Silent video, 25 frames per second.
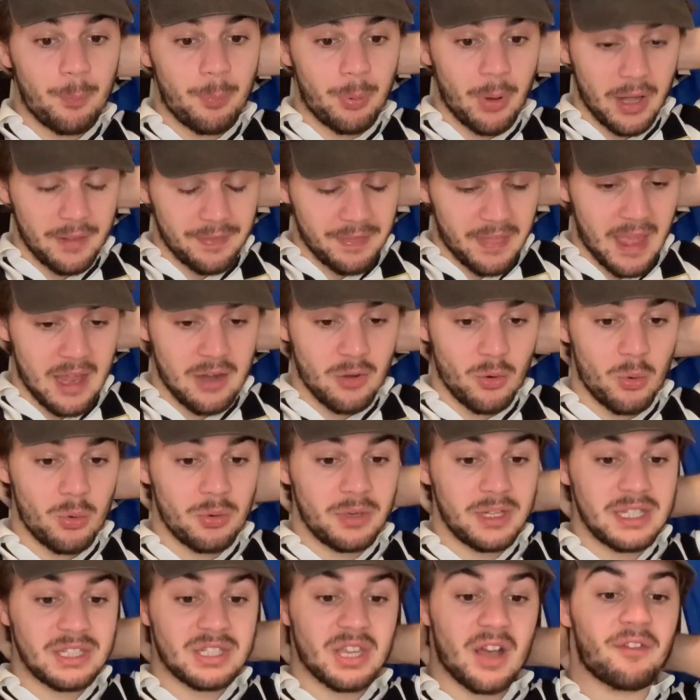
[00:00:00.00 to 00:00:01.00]
But then all
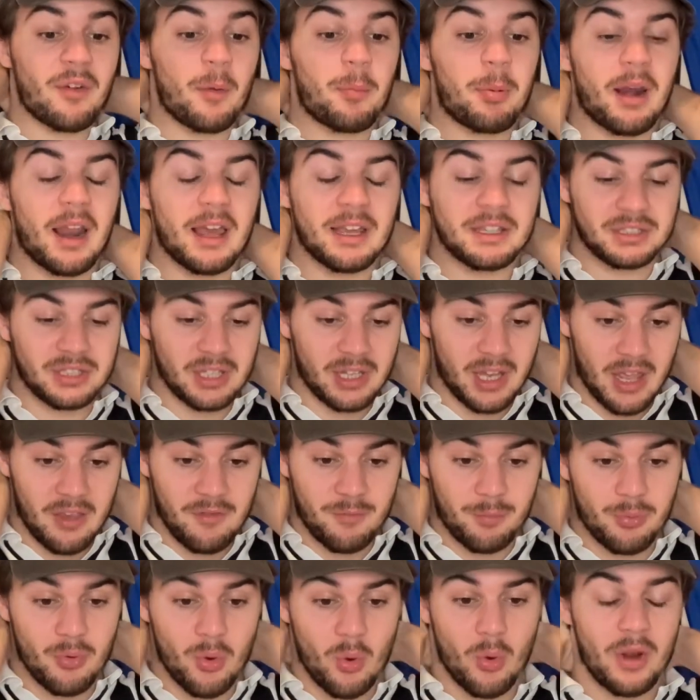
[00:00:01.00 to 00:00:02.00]
these other players that
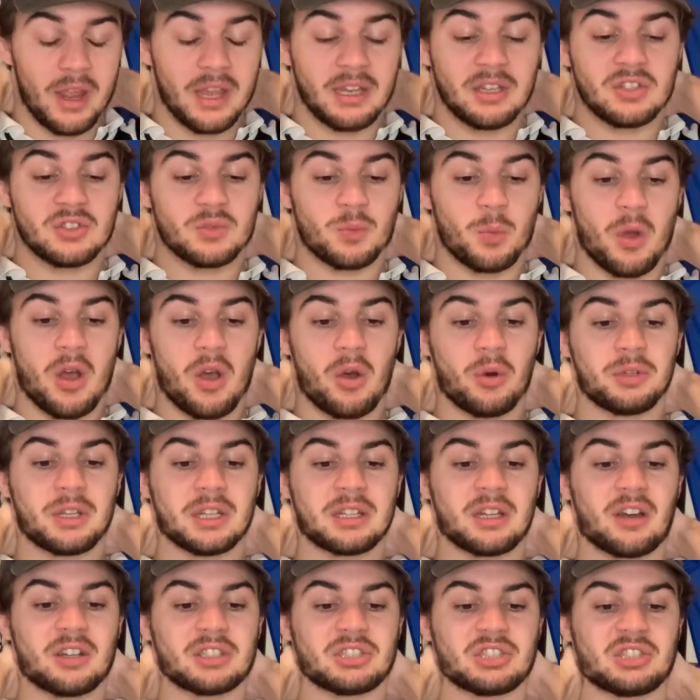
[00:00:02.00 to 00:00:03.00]
they've brought in as well, the
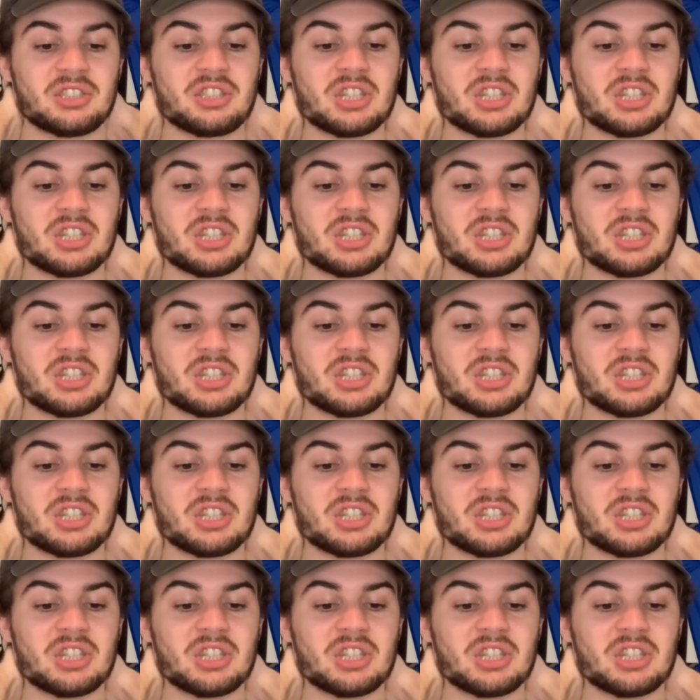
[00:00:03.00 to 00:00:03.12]
likes of